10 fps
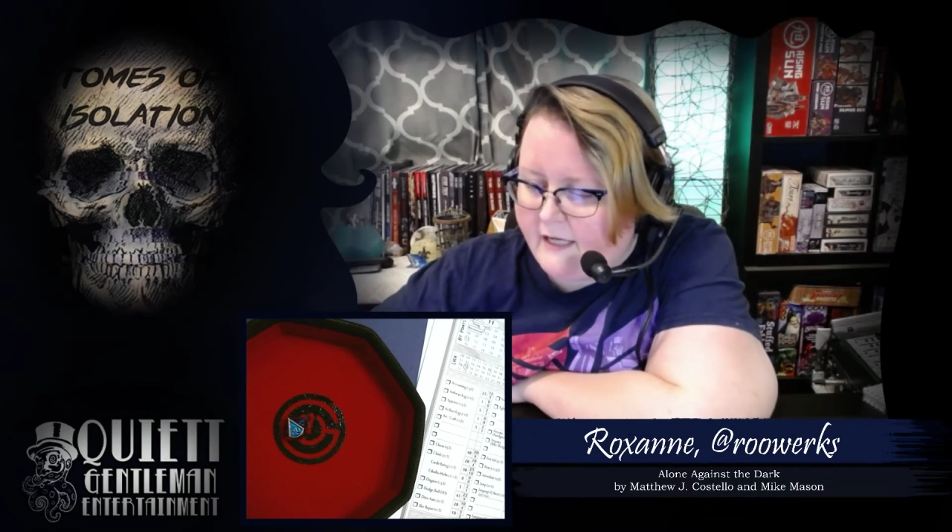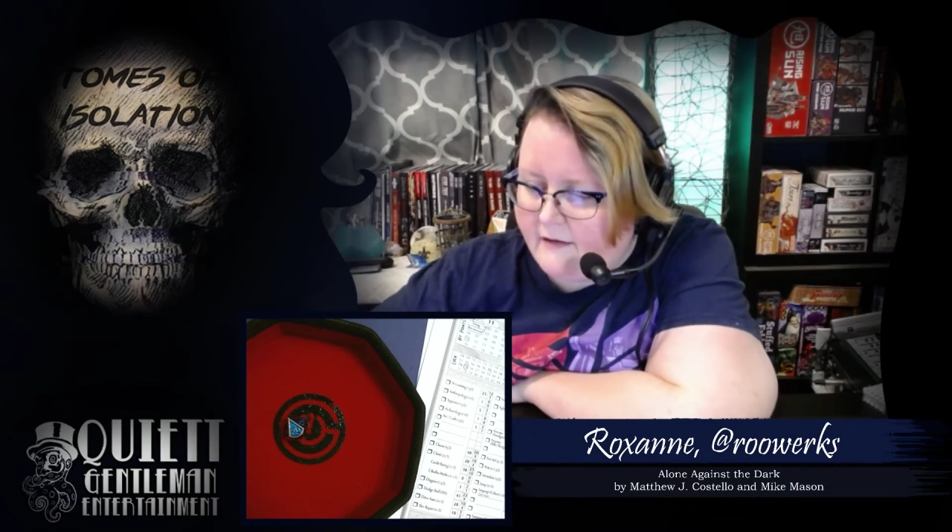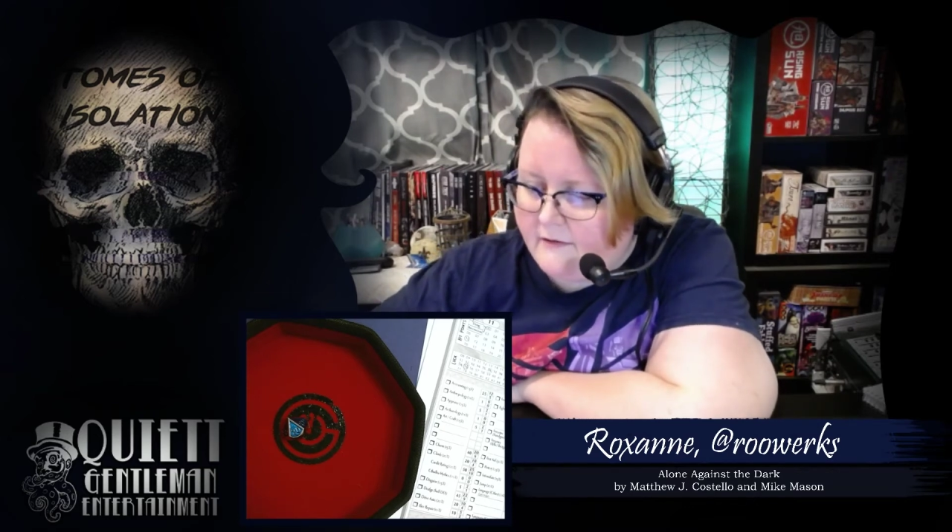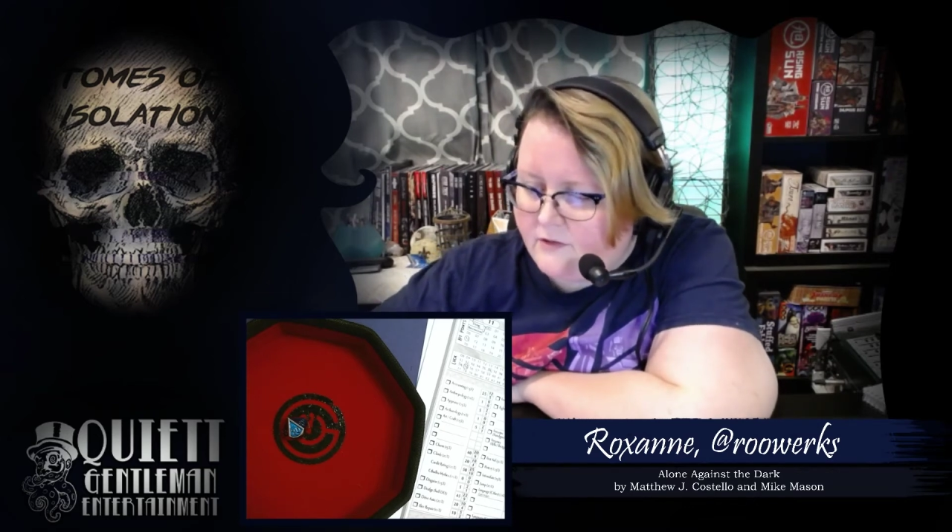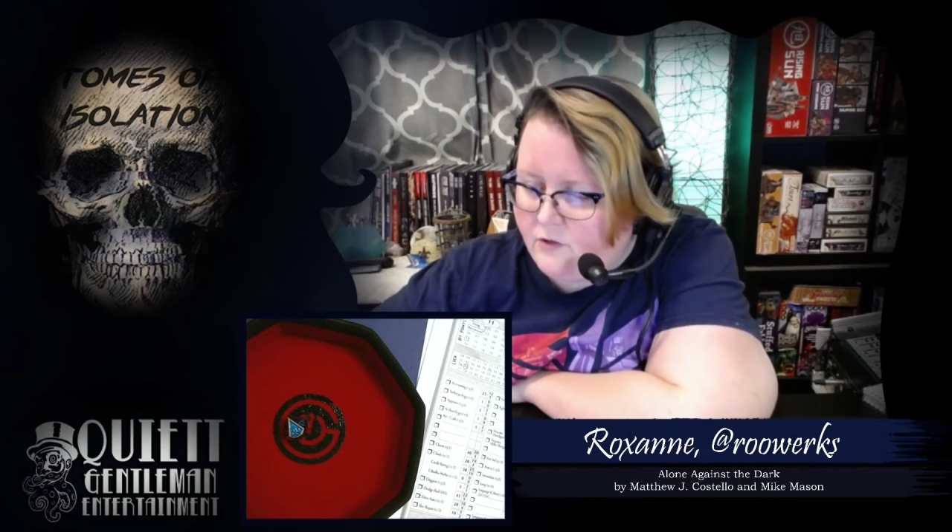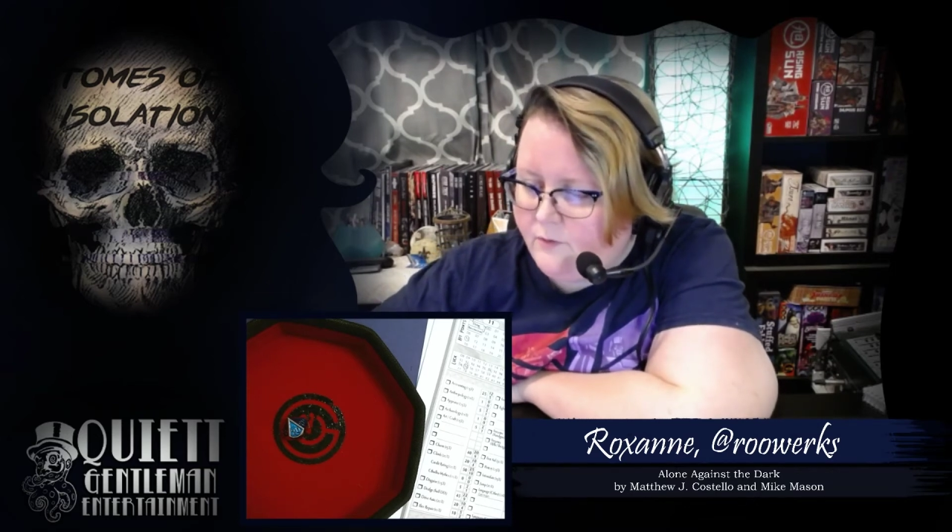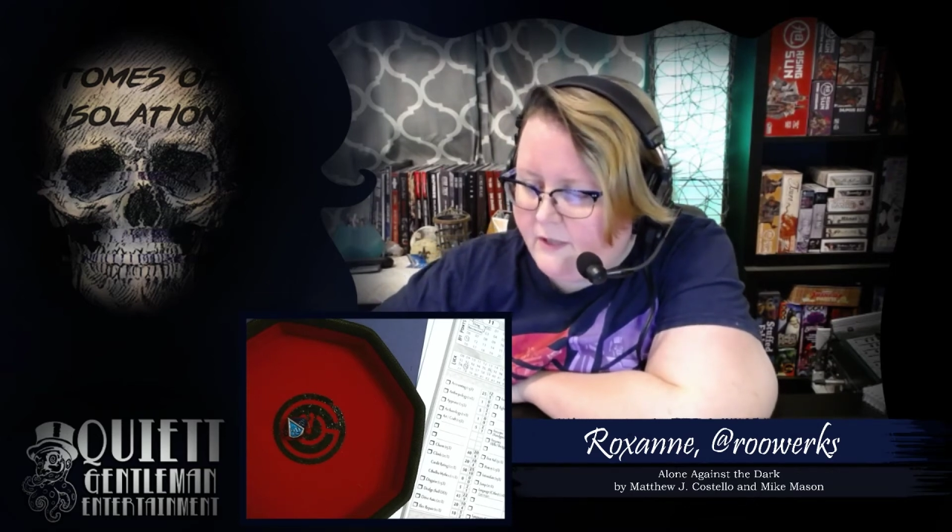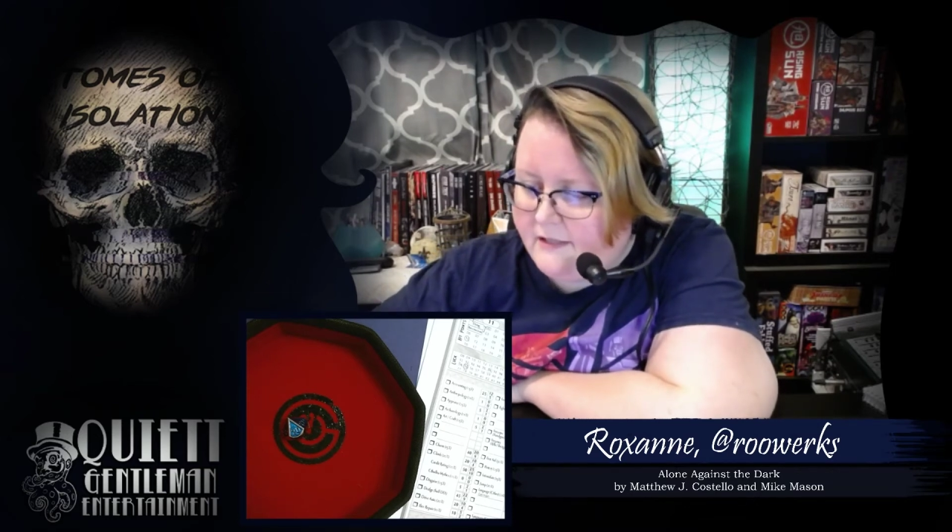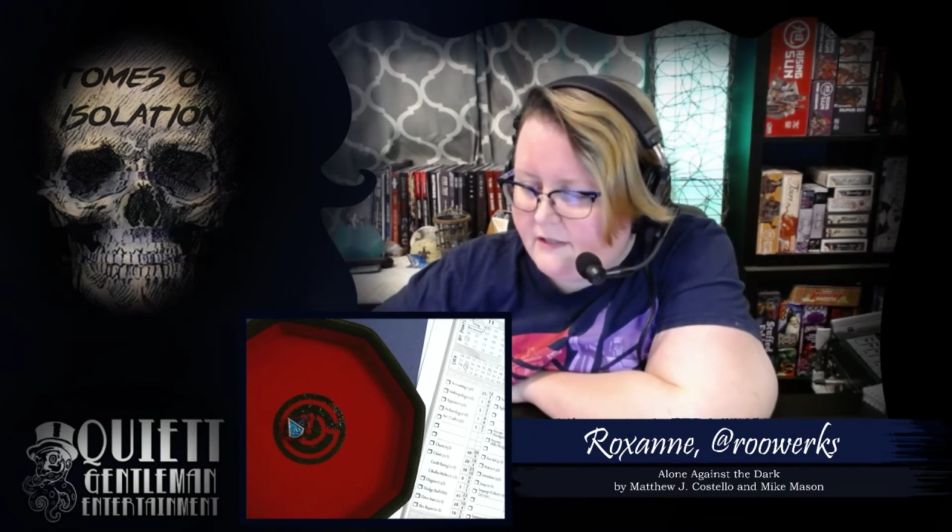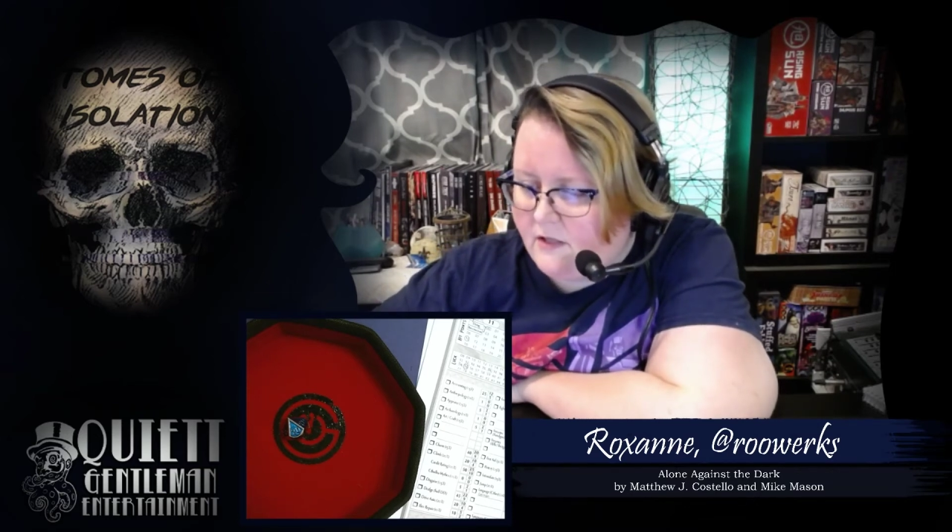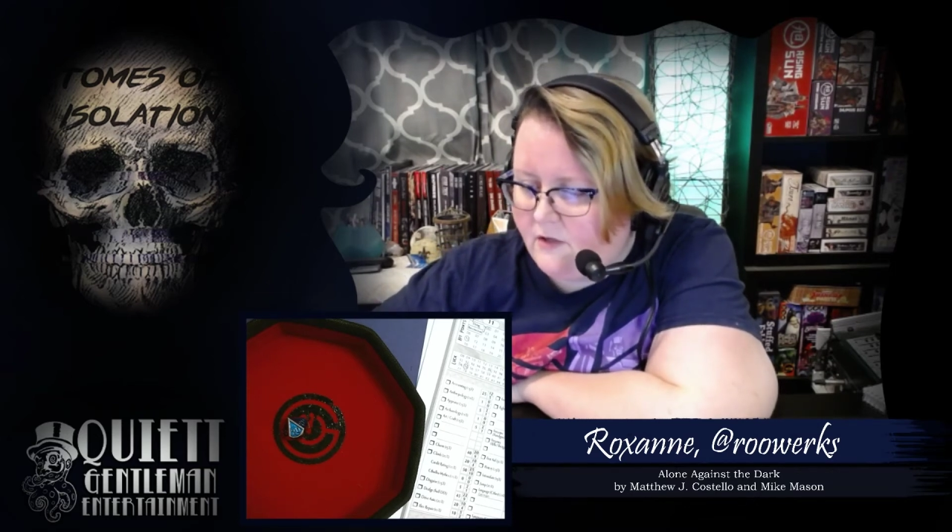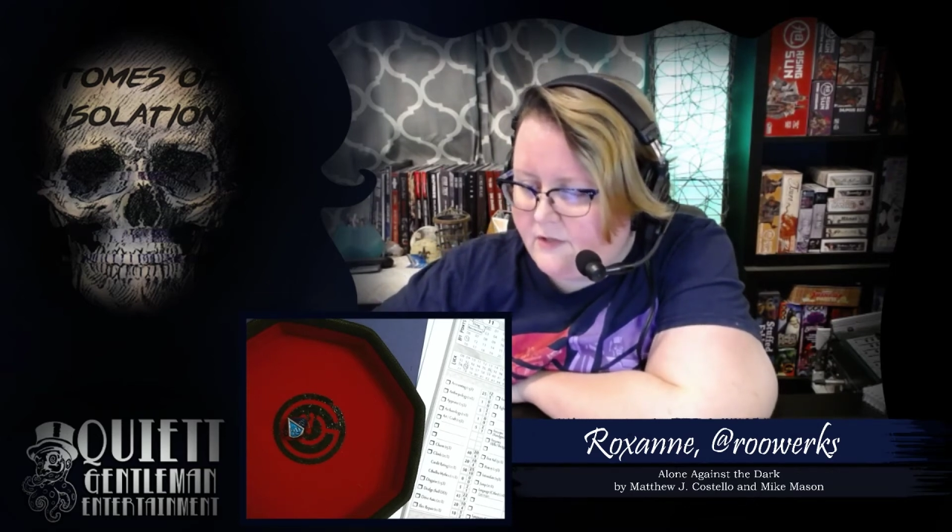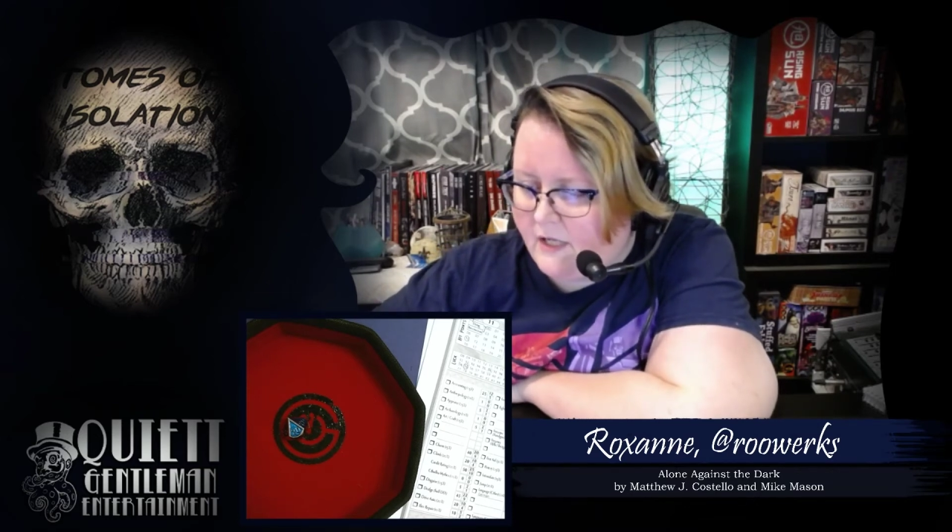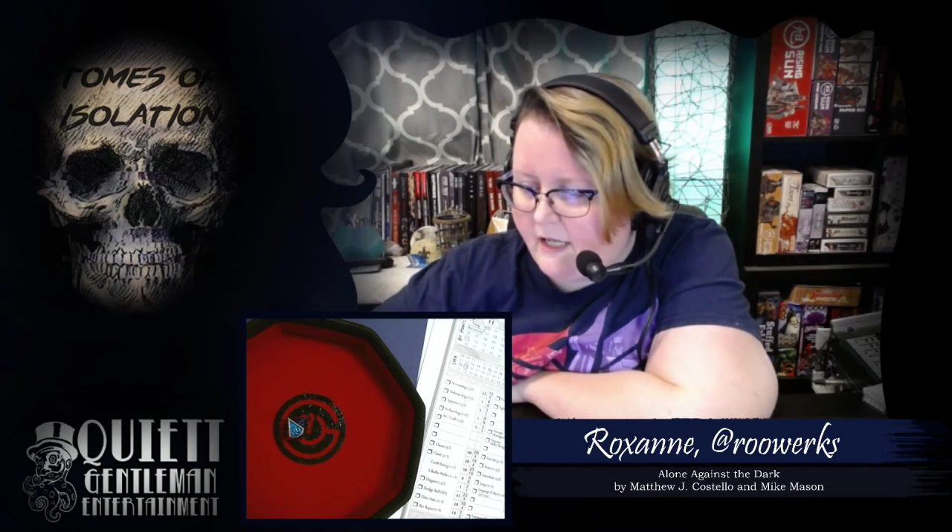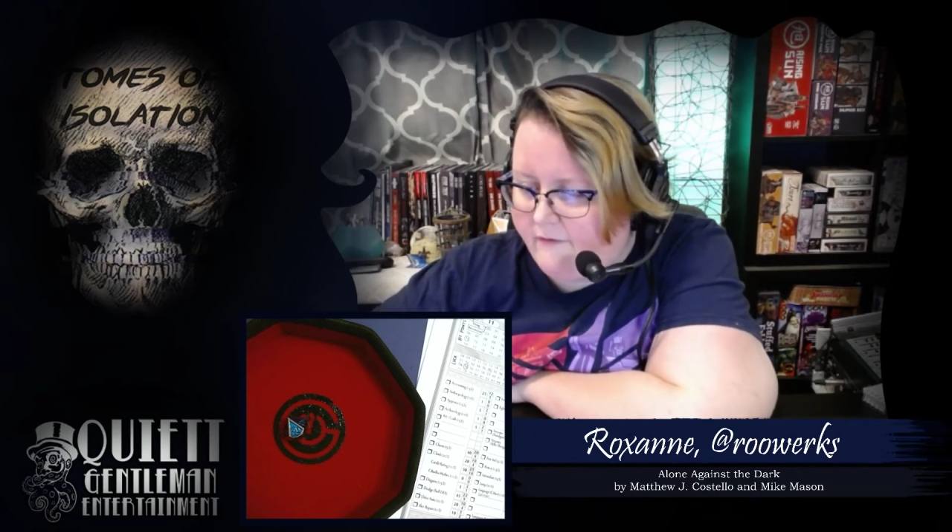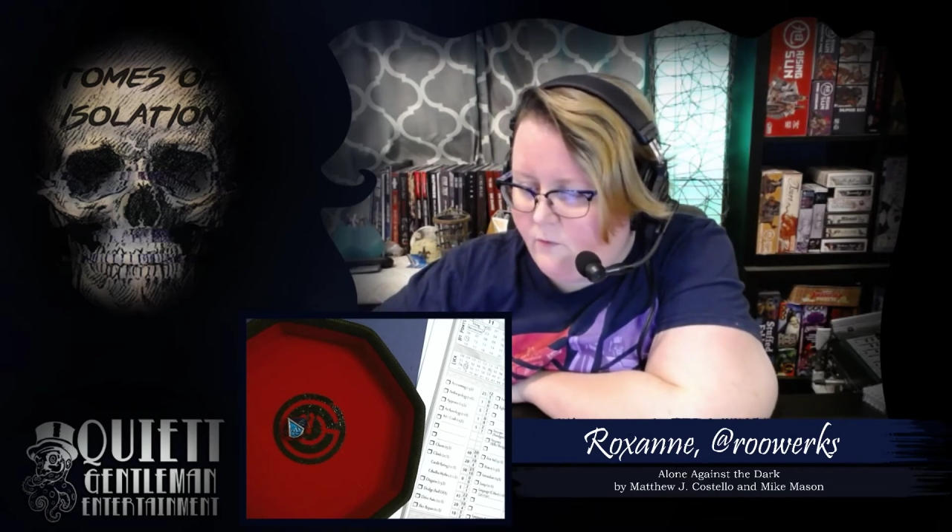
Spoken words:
2 places close at 11,